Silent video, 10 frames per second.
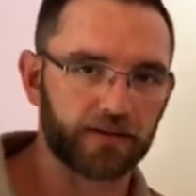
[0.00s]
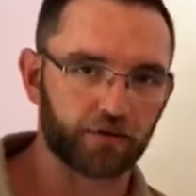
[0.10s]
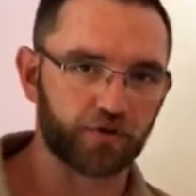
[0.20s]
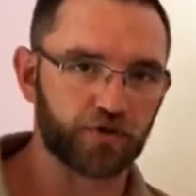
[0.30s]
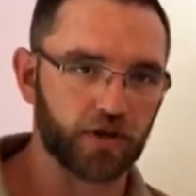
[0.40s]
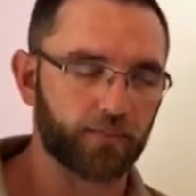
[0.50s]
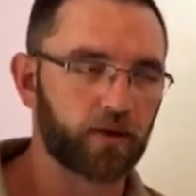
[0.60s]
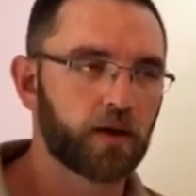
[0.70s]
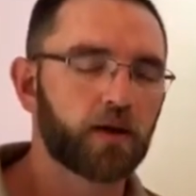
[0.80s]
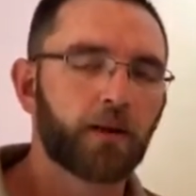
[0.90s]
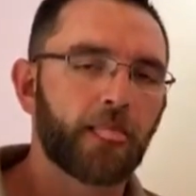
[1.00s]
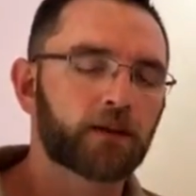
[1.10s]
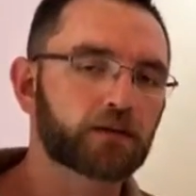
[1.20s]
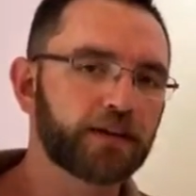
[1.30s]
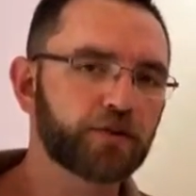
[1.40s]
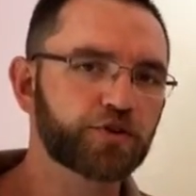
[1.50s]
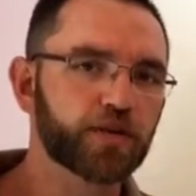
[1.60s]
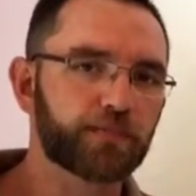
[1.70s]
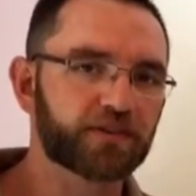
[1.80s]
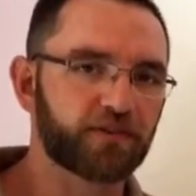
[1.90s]
leadership.
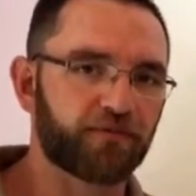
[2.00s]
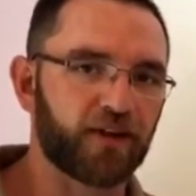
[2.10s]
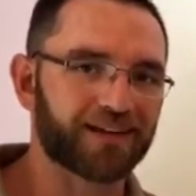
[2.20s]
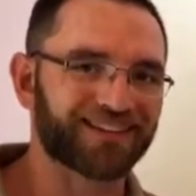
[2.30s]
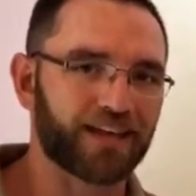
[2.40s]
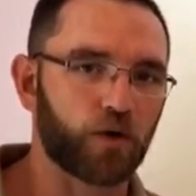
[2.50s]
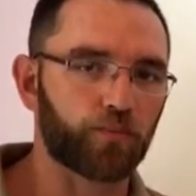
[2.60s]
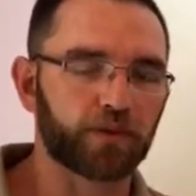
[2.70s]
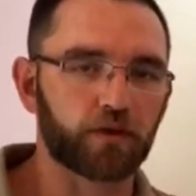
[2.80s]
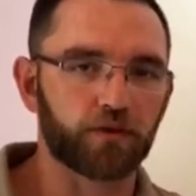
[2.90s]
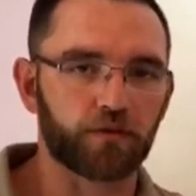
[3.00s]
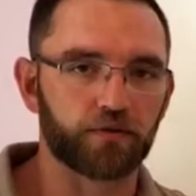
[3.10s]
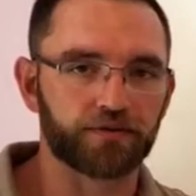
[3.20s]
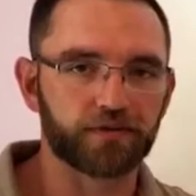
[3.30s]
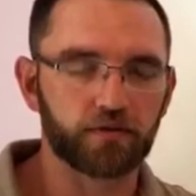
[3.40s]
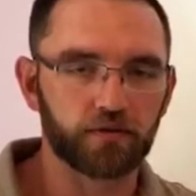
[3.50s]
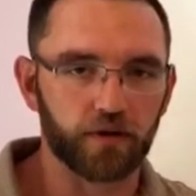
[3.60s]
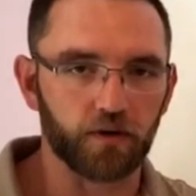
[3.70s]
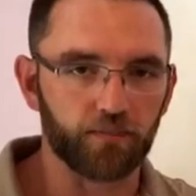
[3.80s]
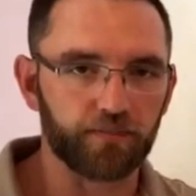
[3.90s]
Leadership is defined as helping others,
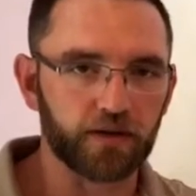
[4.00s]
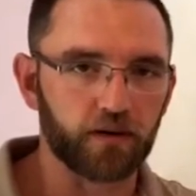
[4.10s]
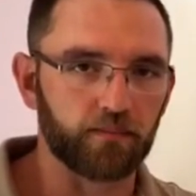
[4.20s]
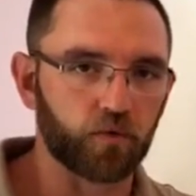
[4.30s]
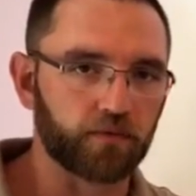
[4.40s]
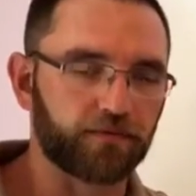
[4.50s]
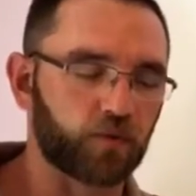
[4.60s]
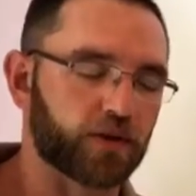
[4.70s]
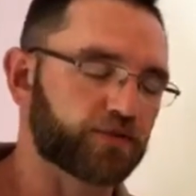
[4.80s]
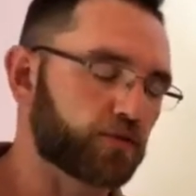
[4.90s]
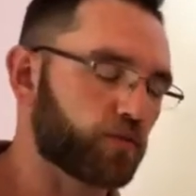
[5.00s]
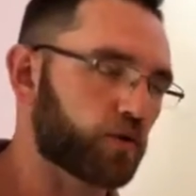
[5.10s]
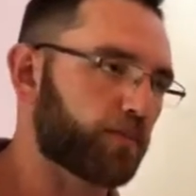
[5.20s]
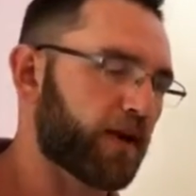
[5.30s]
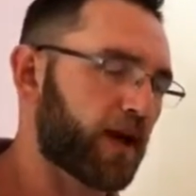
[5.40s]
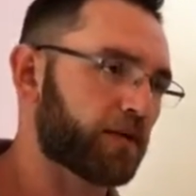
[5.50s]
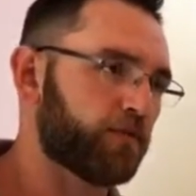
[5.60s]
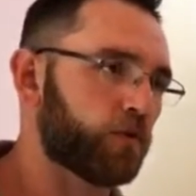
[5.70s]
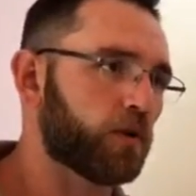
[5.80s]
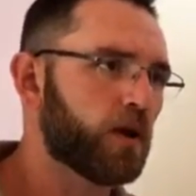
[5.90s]
become more influential, more
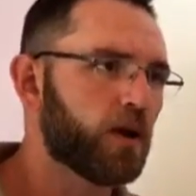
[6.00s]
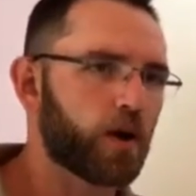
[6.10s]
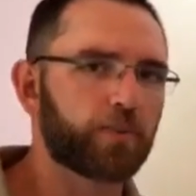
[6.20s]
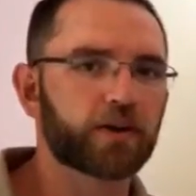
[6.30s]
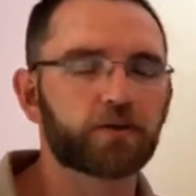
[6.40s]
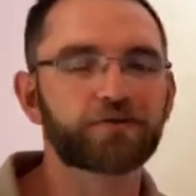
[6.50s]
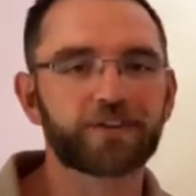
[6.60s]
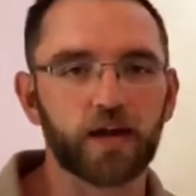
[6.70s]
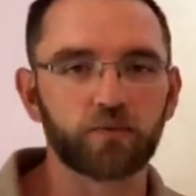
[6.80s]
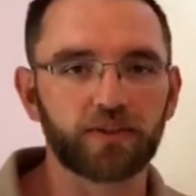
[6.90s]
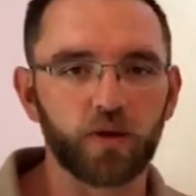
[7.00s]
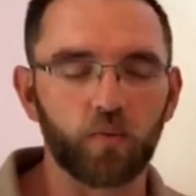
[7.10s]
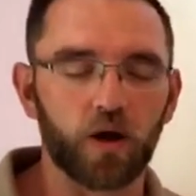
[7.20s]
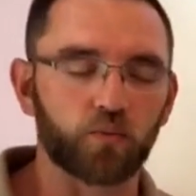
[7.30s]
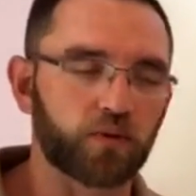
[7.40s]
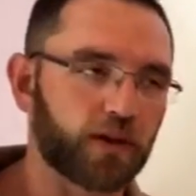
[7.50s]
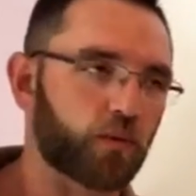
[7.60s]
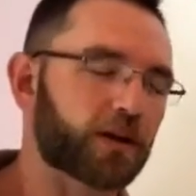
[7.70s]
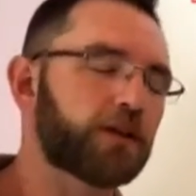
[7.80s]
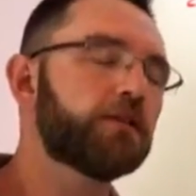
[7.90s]
impactful, helping others get what they want when they
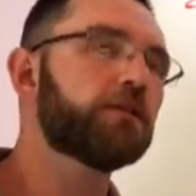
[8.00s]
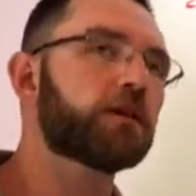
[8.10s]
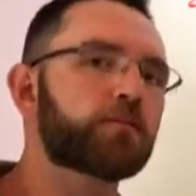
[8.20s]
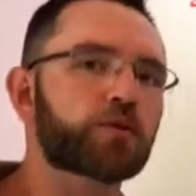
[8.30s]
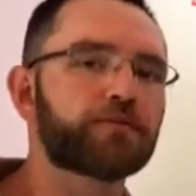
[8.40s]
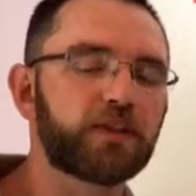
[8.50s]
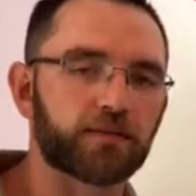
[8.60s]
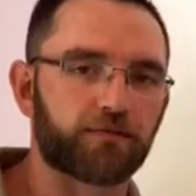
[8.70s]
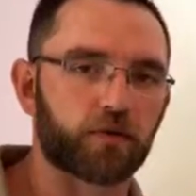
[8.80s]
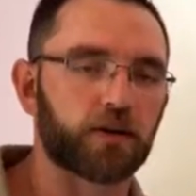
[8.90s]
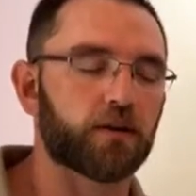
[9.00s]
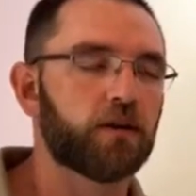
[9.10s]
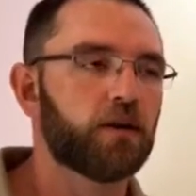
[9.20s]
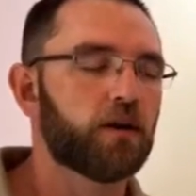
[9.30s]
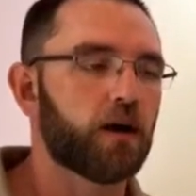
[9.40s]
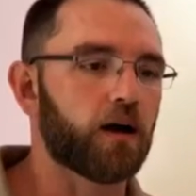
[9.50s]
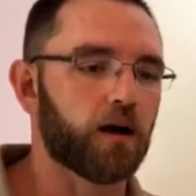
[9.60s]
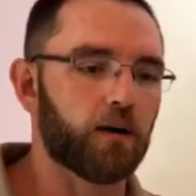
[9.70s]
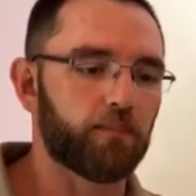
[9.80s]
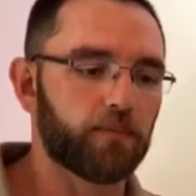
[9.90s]
want. A number of different
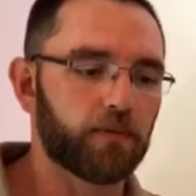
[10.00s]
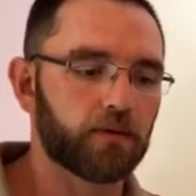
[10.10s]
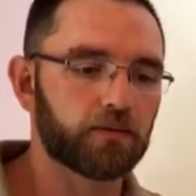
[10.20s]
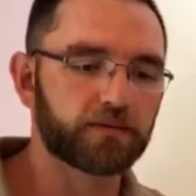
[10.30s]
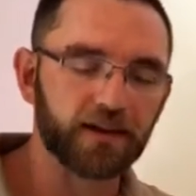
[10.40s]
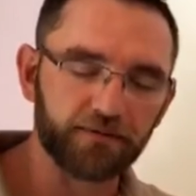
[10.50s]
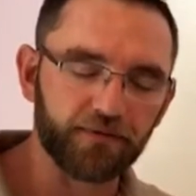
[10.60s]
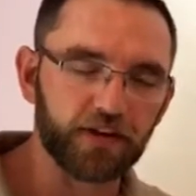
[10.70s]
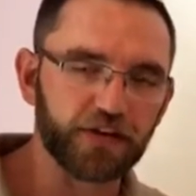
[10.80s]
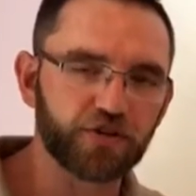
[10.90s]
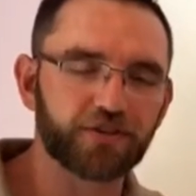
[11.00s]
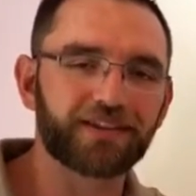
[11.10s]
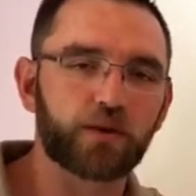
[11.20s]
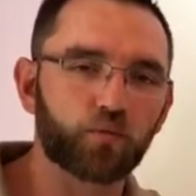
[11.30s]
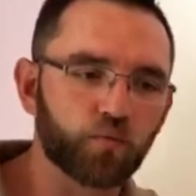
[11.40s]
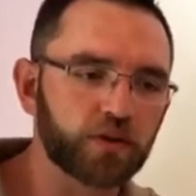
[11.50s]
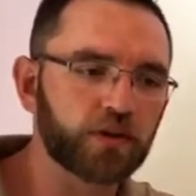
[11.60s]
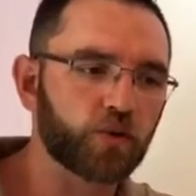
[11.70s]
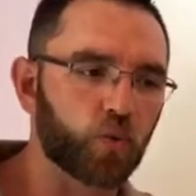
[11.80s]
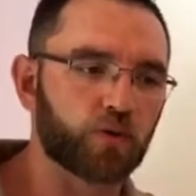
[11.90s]
definitions that
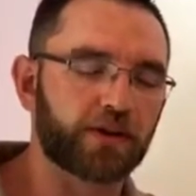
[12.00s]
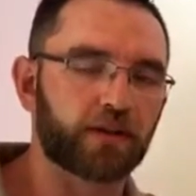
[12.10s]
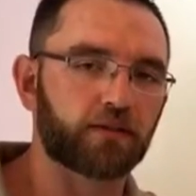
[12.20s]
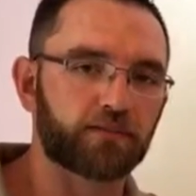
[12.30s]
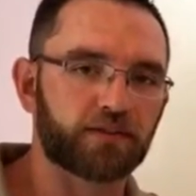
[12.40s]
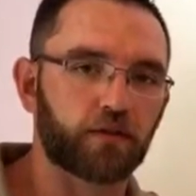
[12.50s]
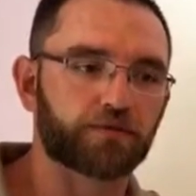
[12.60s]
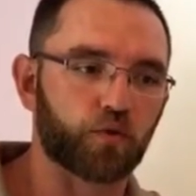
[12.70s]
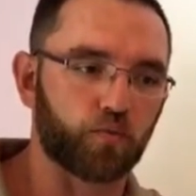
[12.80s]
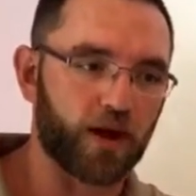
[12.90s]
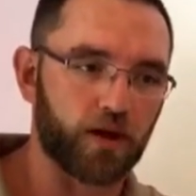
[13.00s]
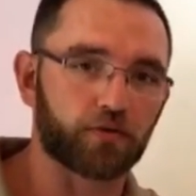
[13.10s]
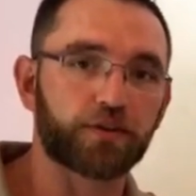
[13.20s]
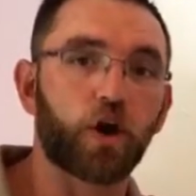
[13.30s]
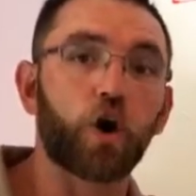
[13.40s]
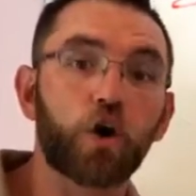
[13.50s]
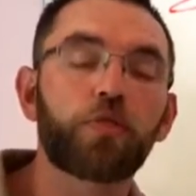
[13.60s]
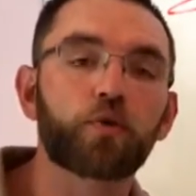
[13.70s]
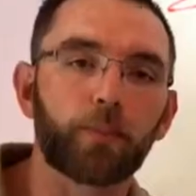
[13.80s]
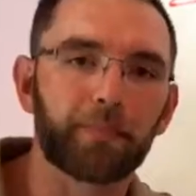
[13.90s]
really orient themselves around
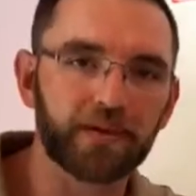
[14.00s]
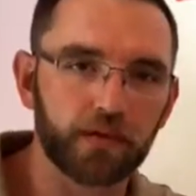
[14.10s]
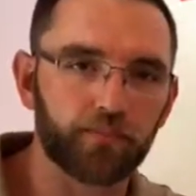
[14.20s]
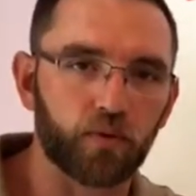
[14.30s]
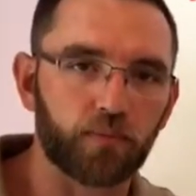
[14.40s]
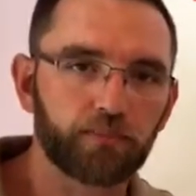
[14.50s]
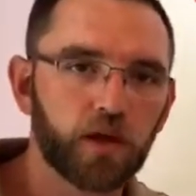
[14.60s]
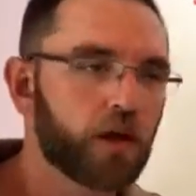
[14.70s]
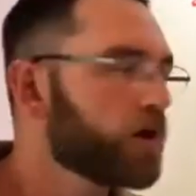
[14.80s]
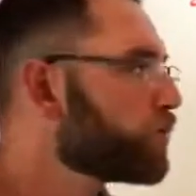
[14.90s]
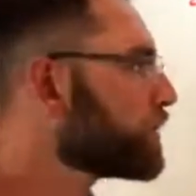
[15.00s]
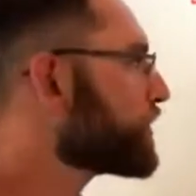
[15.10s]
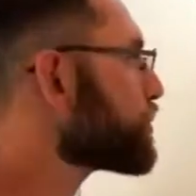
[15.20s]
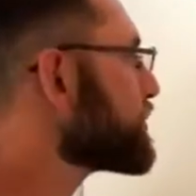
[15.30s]
other people. Well, the